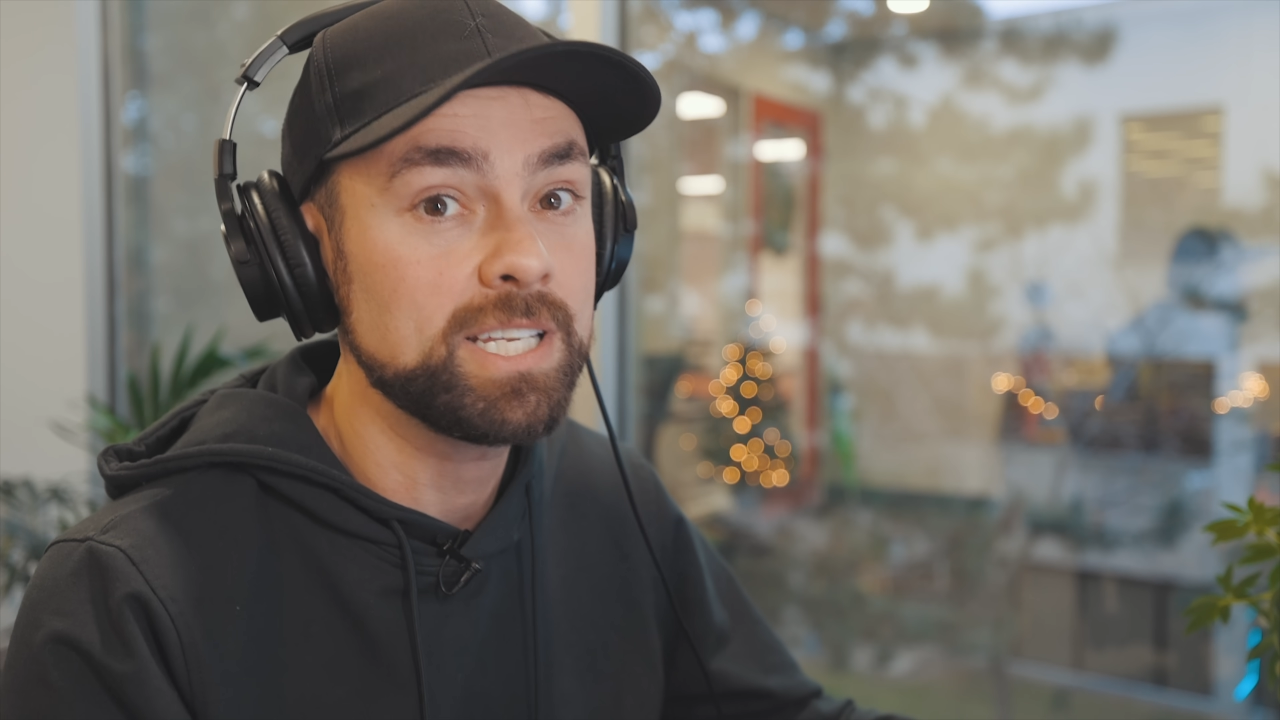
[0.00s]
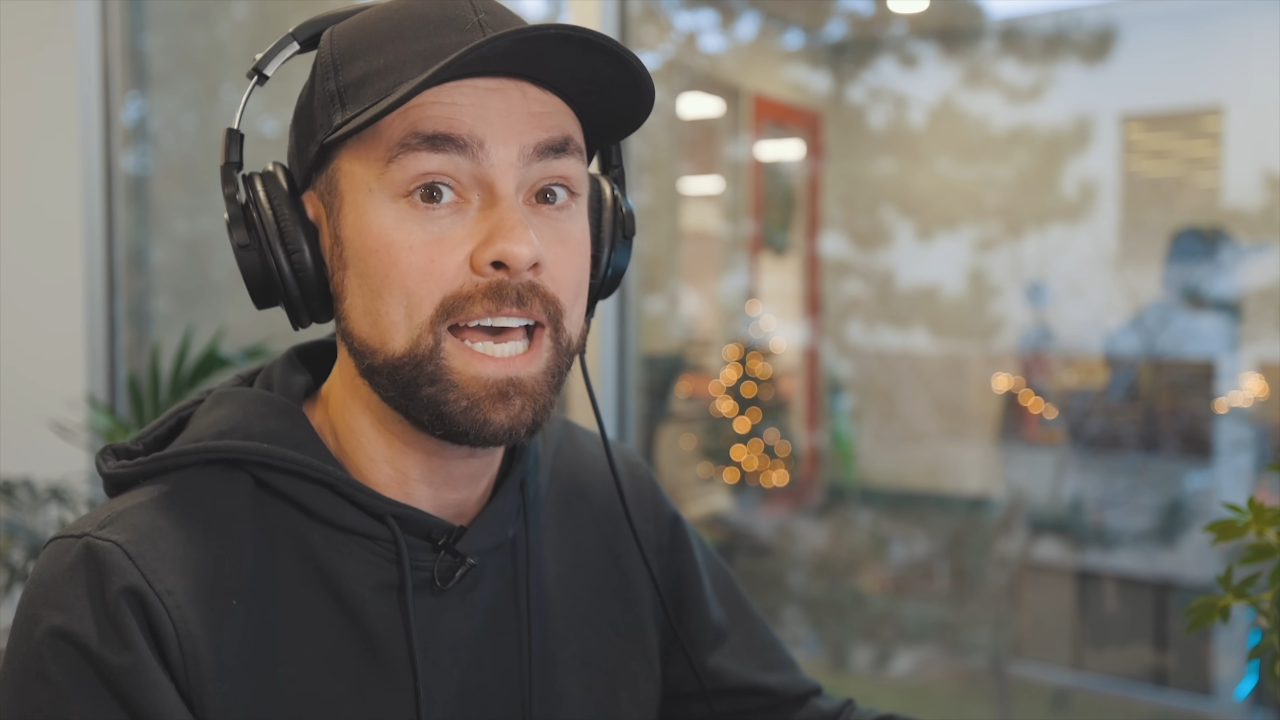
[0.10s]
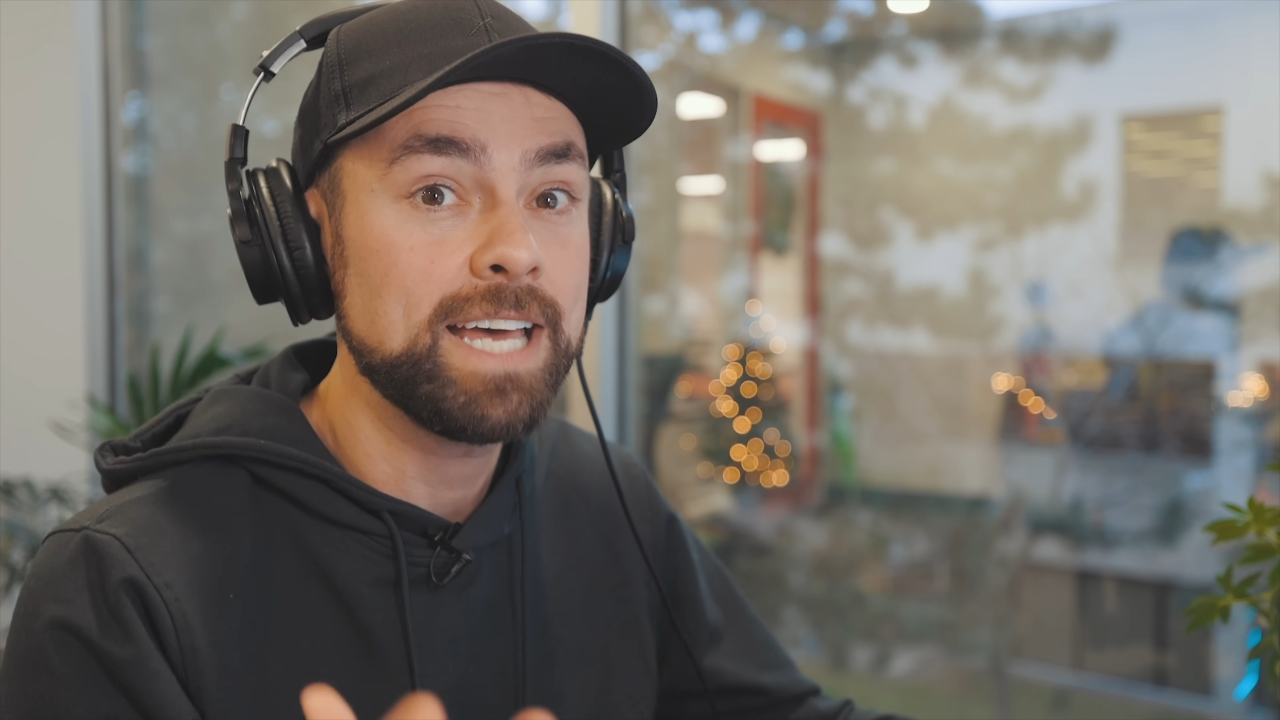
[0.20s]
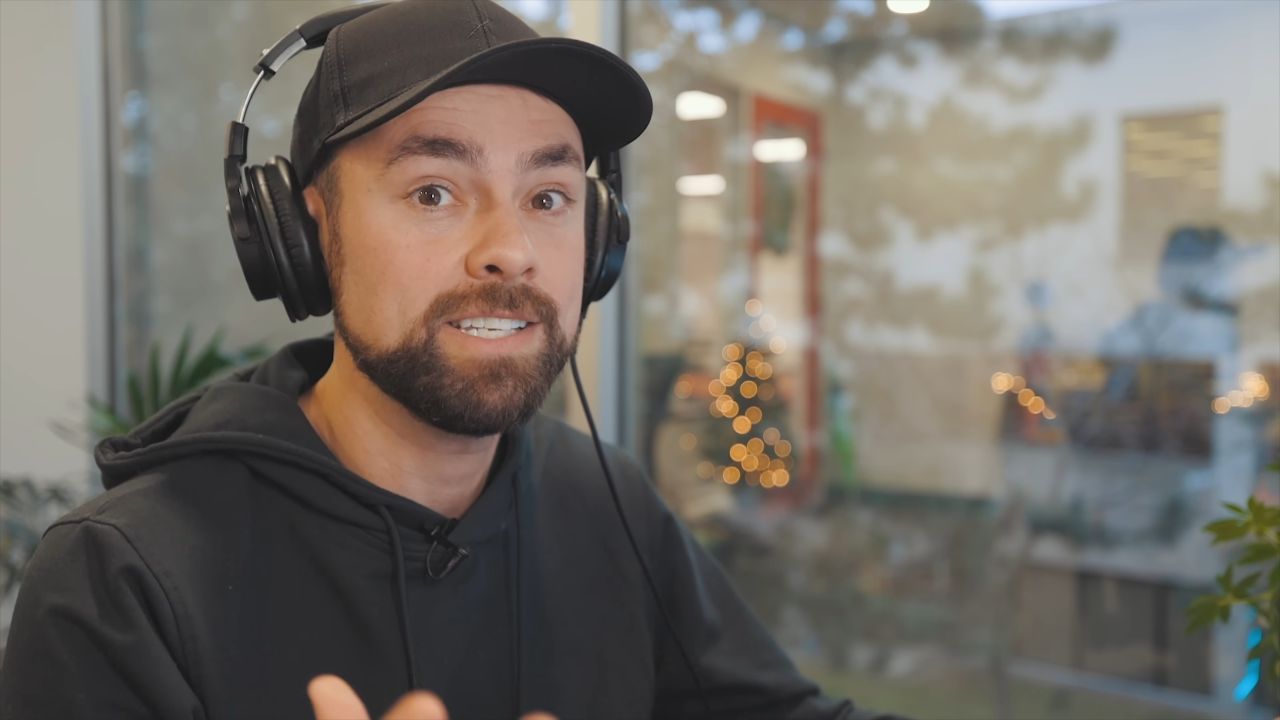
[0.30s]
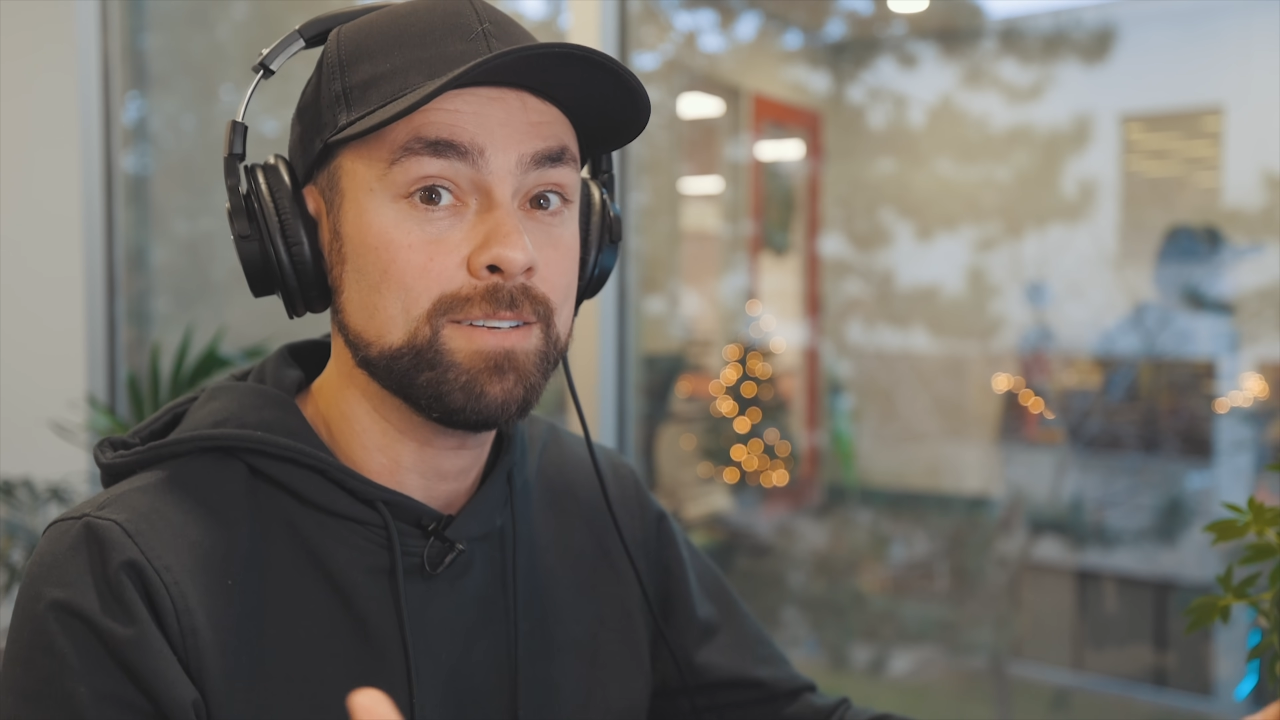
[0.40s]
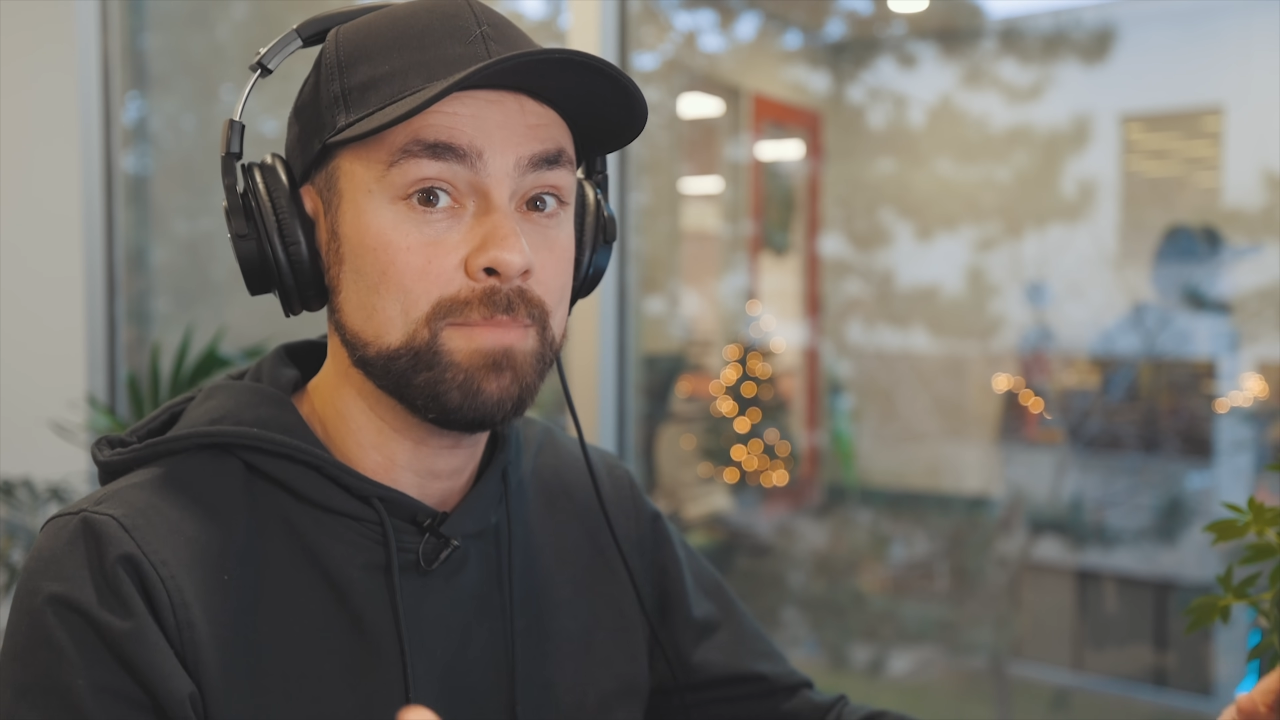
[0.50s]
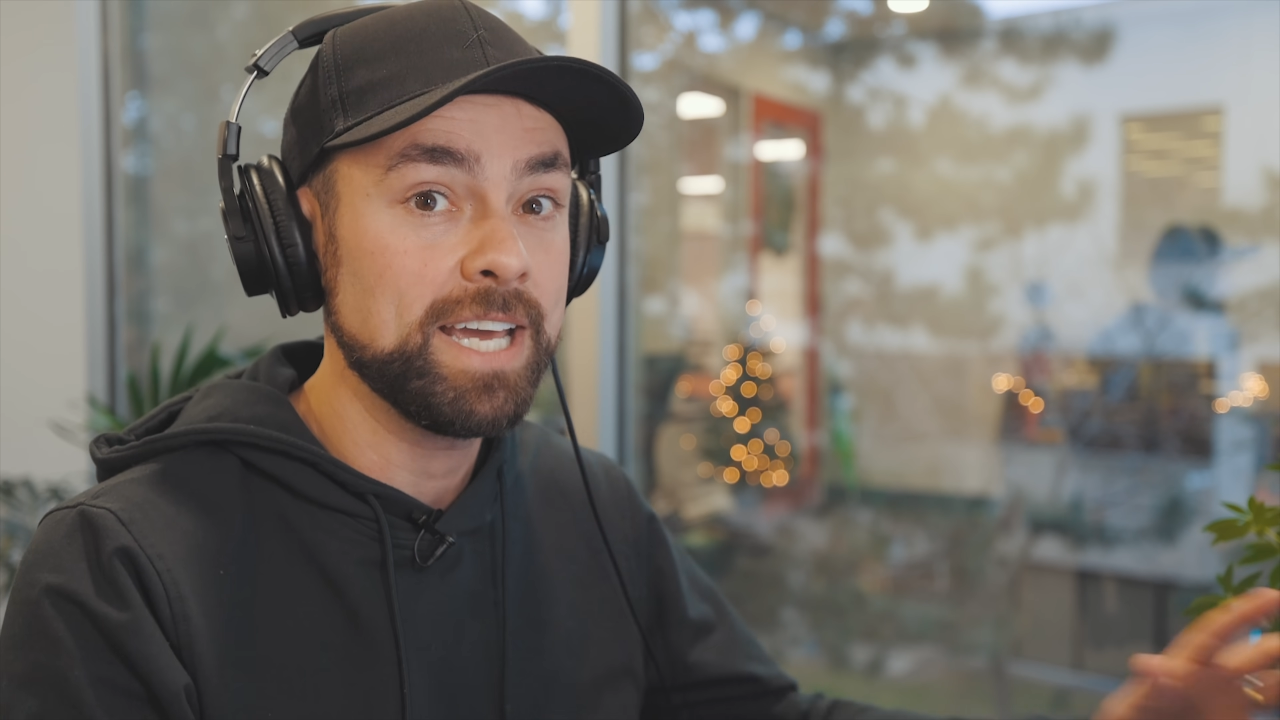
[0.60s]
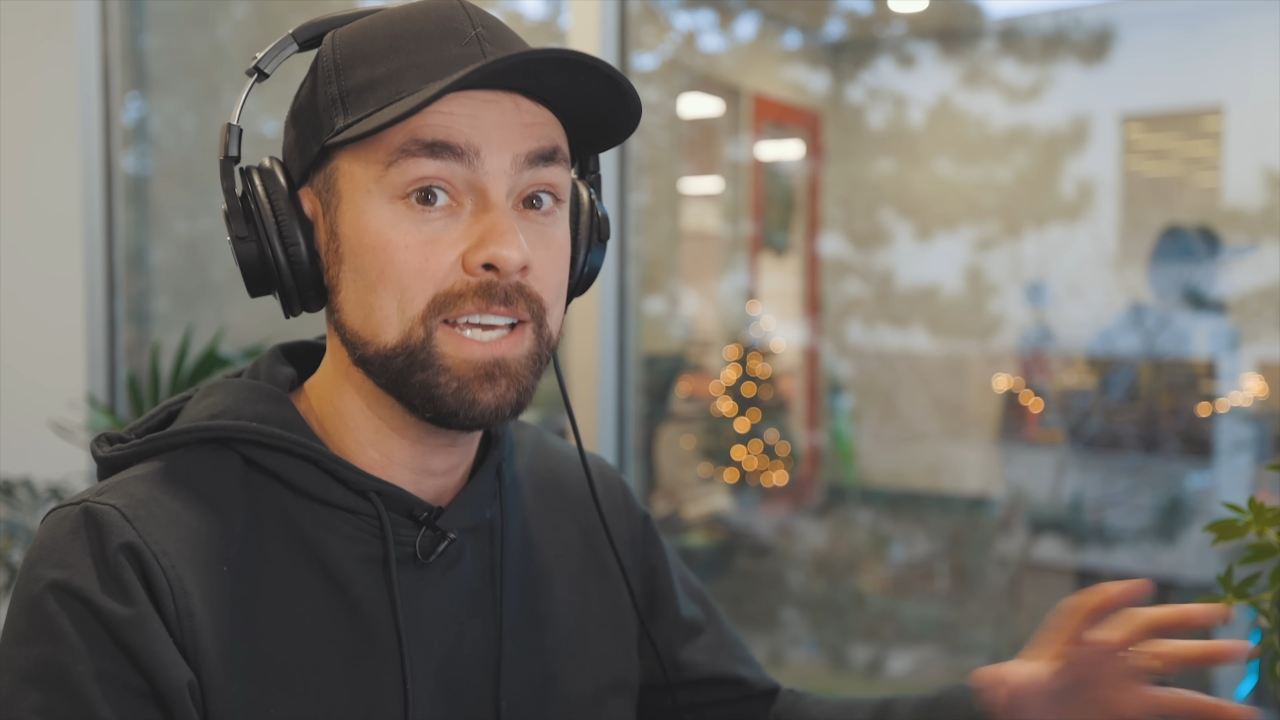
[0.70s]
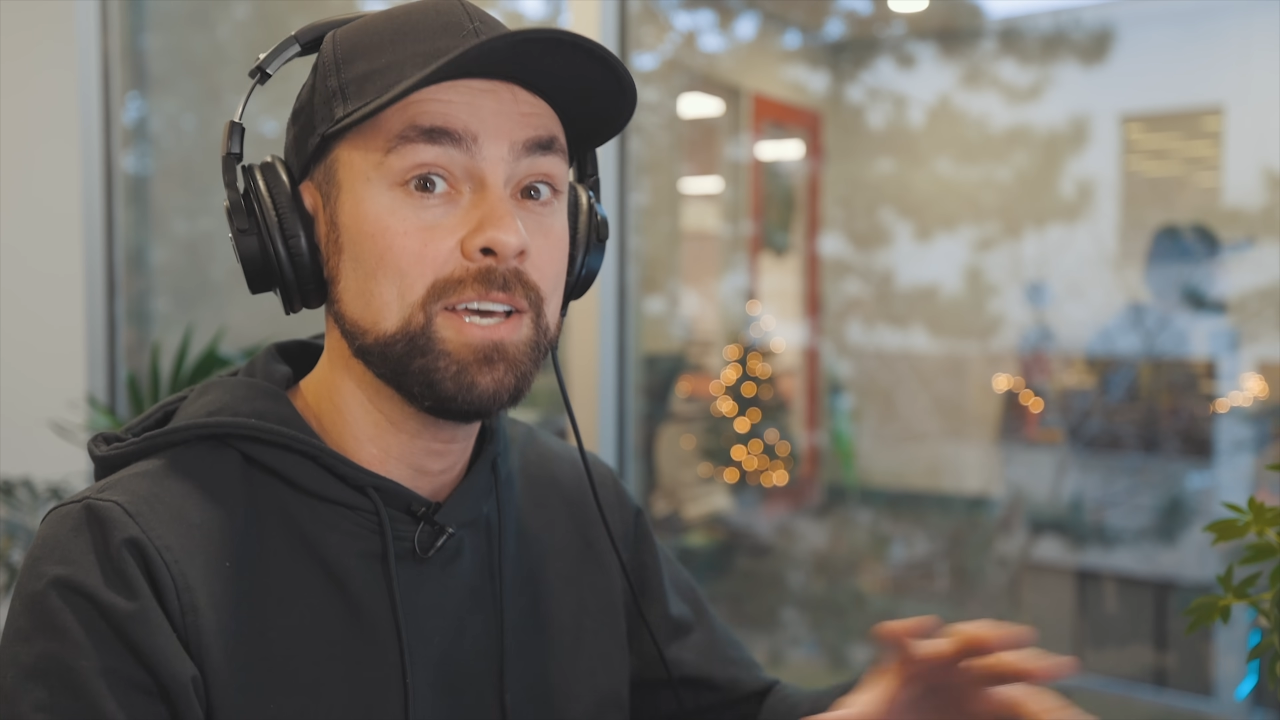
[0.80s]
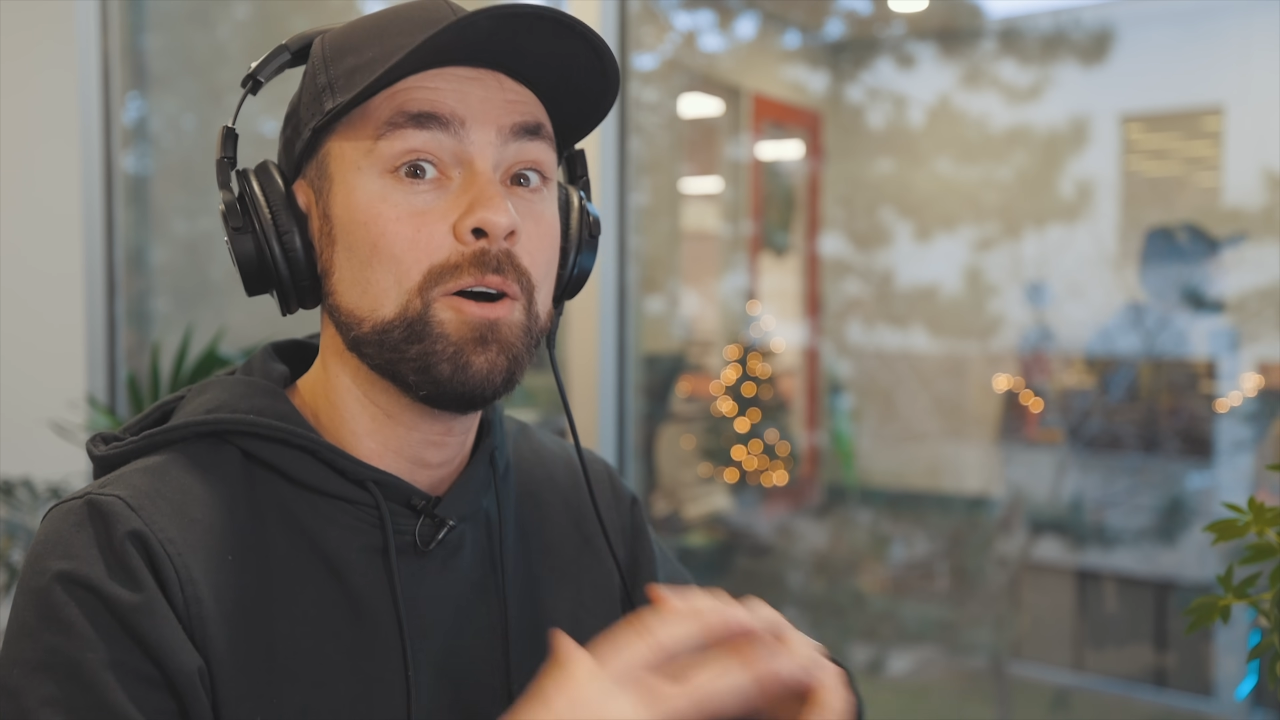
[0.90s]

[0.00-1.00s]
to add to my